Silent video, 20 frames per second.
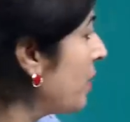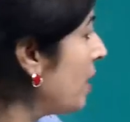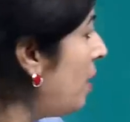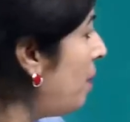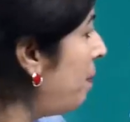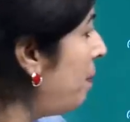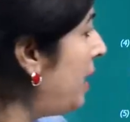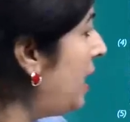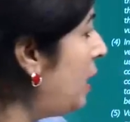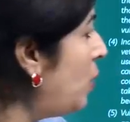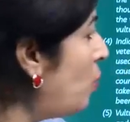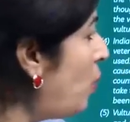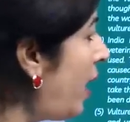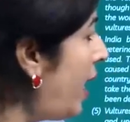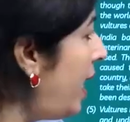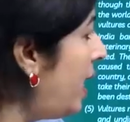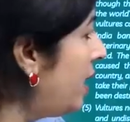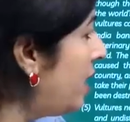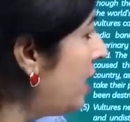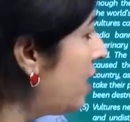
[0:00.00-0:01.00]

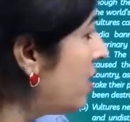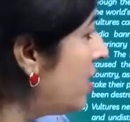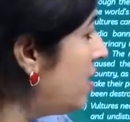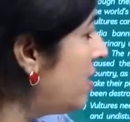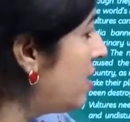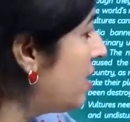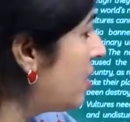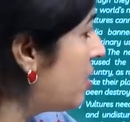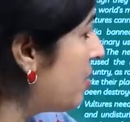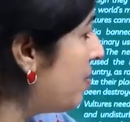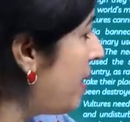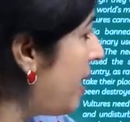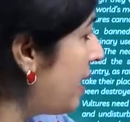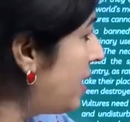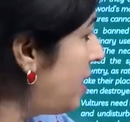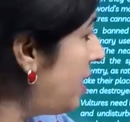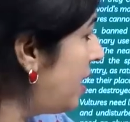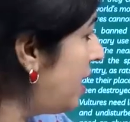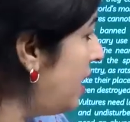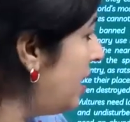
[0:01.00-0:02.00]
Meanwhile, there is a
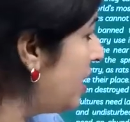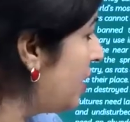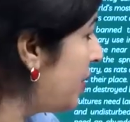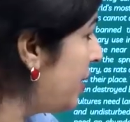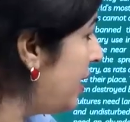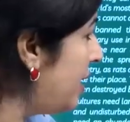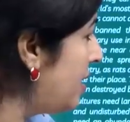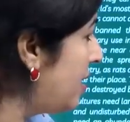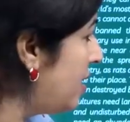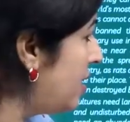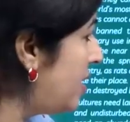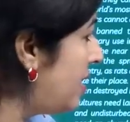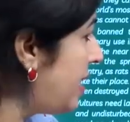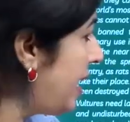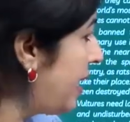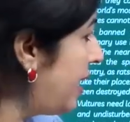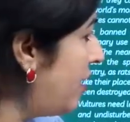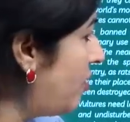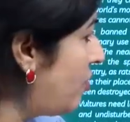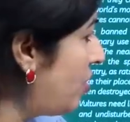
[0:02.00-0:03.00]
dramatic increase in
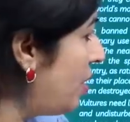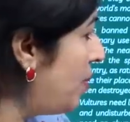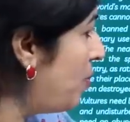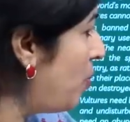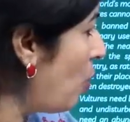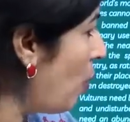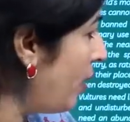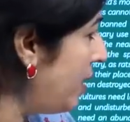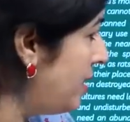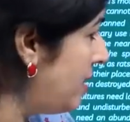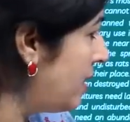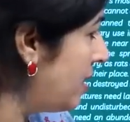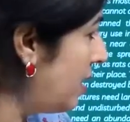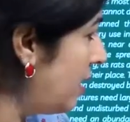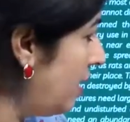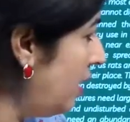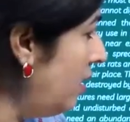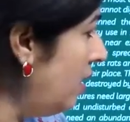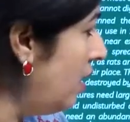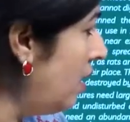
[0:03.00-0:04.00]
secondary
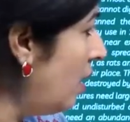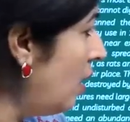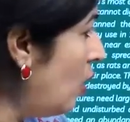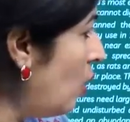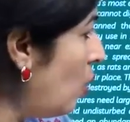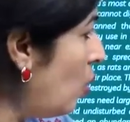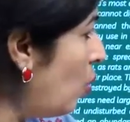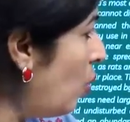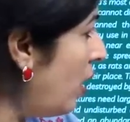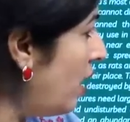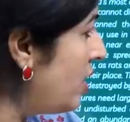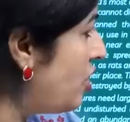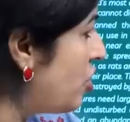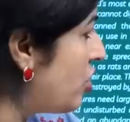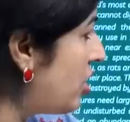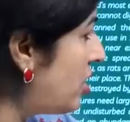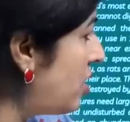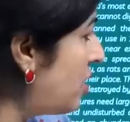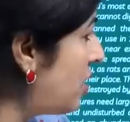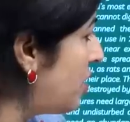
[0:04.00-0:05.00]
poisoning.
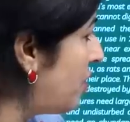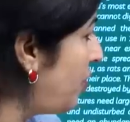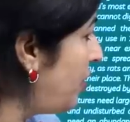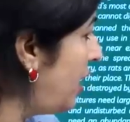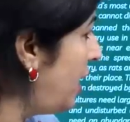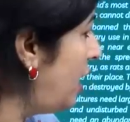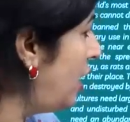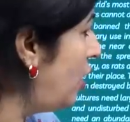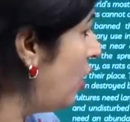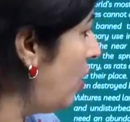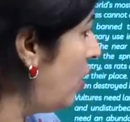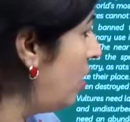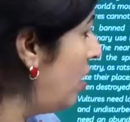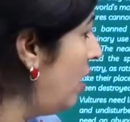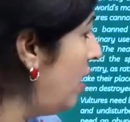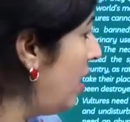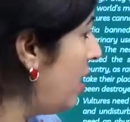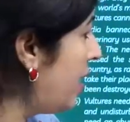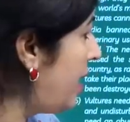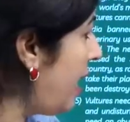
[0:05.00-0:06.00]
Vultures feed on
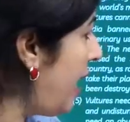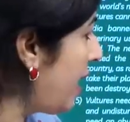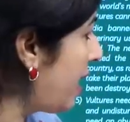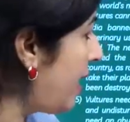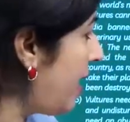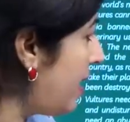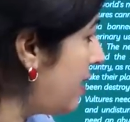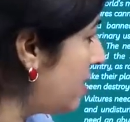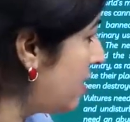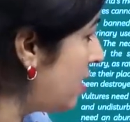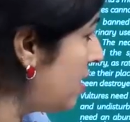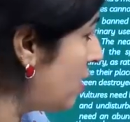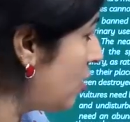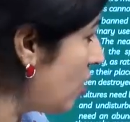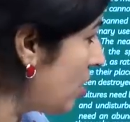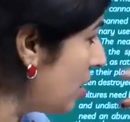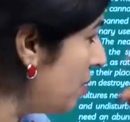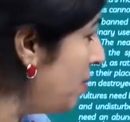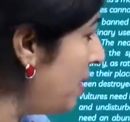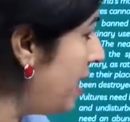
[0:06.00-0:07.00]
carcasses
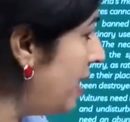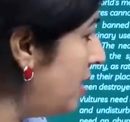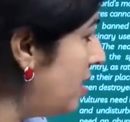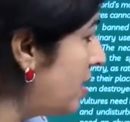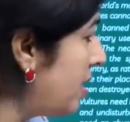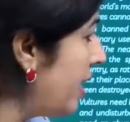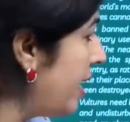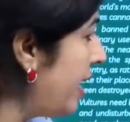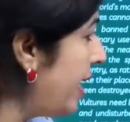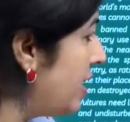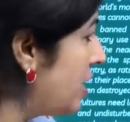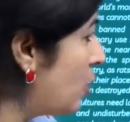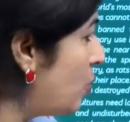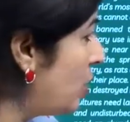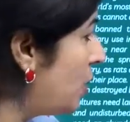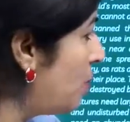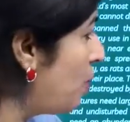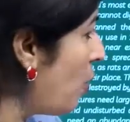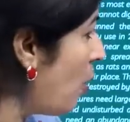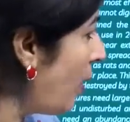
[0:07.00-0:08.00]
or remains laced
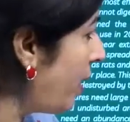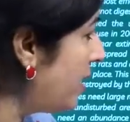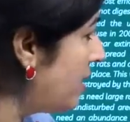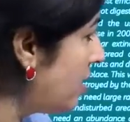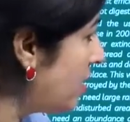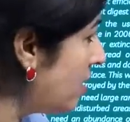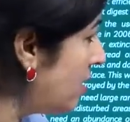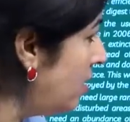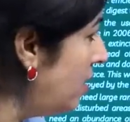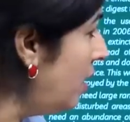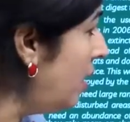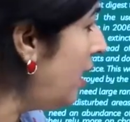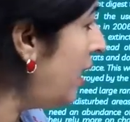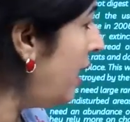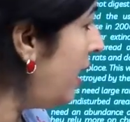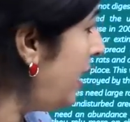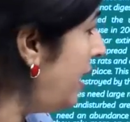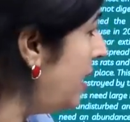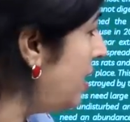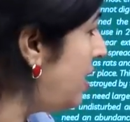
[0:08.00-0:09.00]
with poison
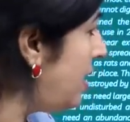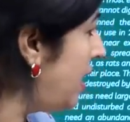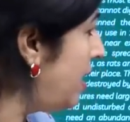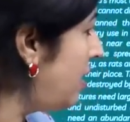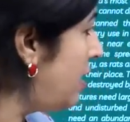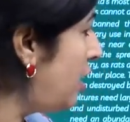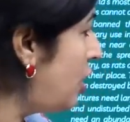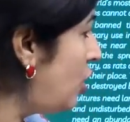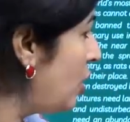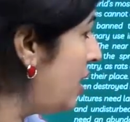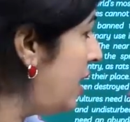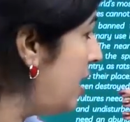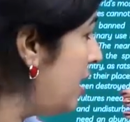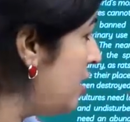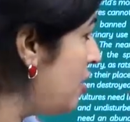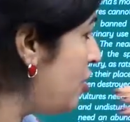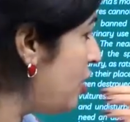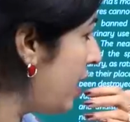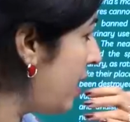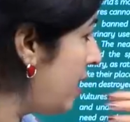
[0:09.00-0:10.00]
intended to kill
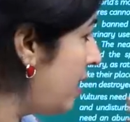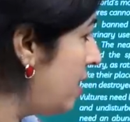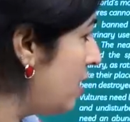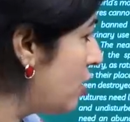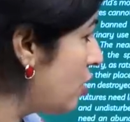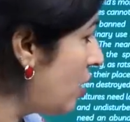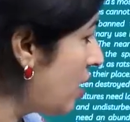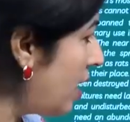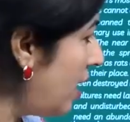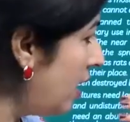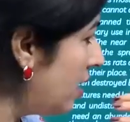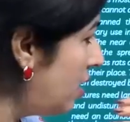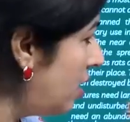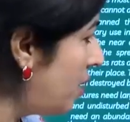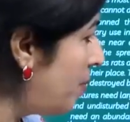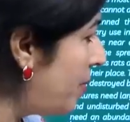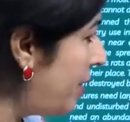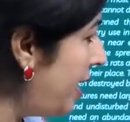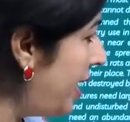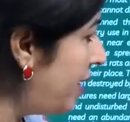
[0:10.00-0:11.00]
jackals or other
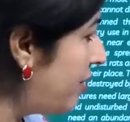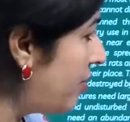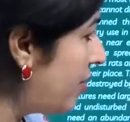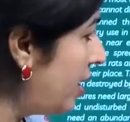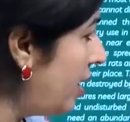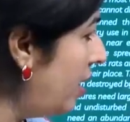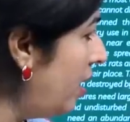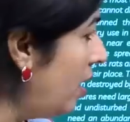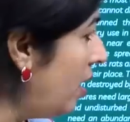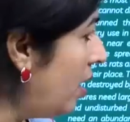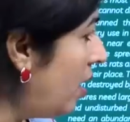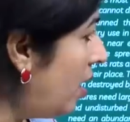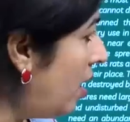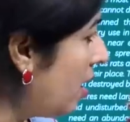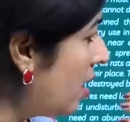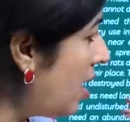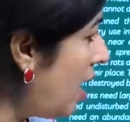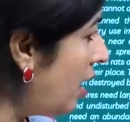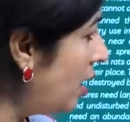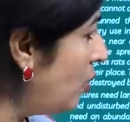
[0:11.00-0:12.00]
predatory
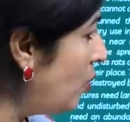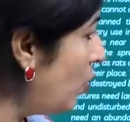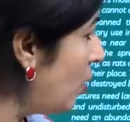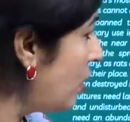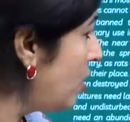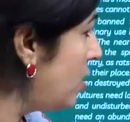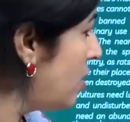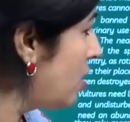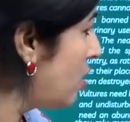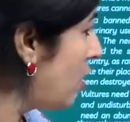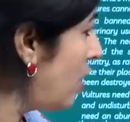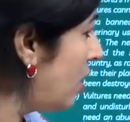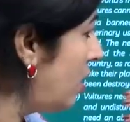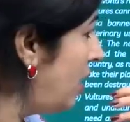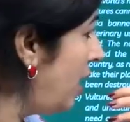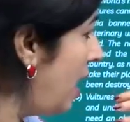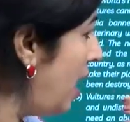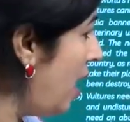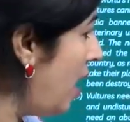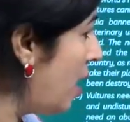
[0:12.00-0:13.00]
carnivores, or
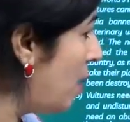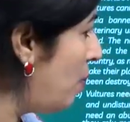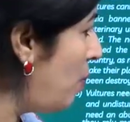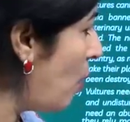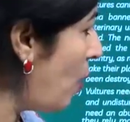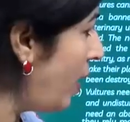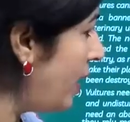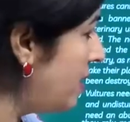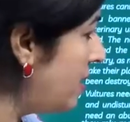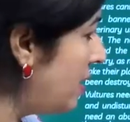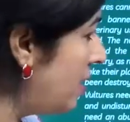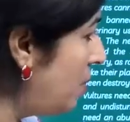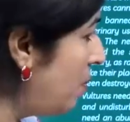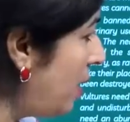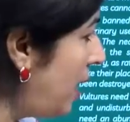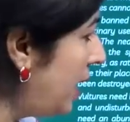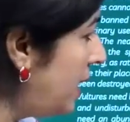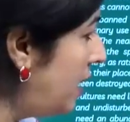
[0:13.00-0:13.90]
they are poisoned by